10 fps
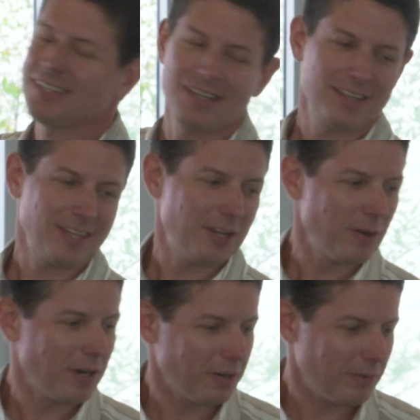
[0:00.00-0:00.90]
Thank
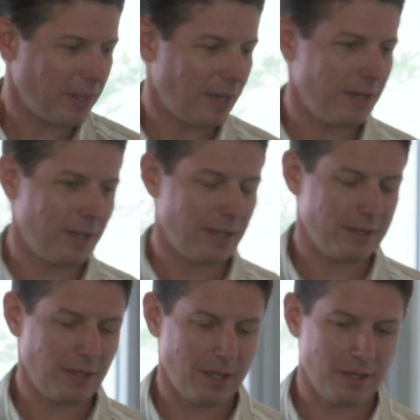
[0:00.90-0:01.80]
you, Eric, for
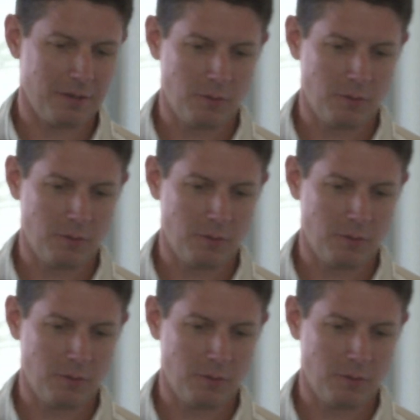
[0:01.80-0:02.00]
that